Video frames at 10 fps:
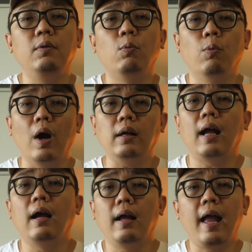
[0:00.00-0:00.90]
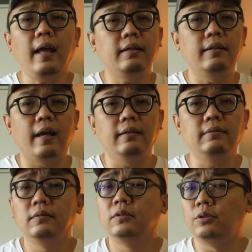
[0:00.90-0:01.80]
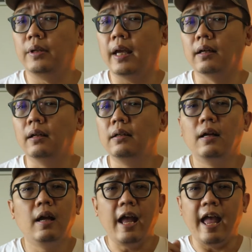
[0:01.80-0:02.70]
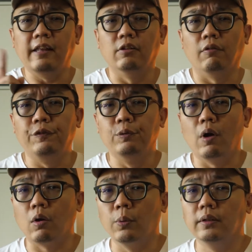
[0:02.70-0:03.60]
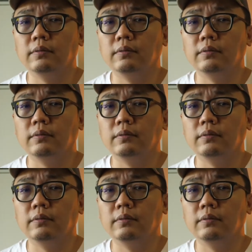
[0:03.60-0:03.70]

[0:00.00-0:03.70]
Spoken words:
work hand in hand together and not feel awkward.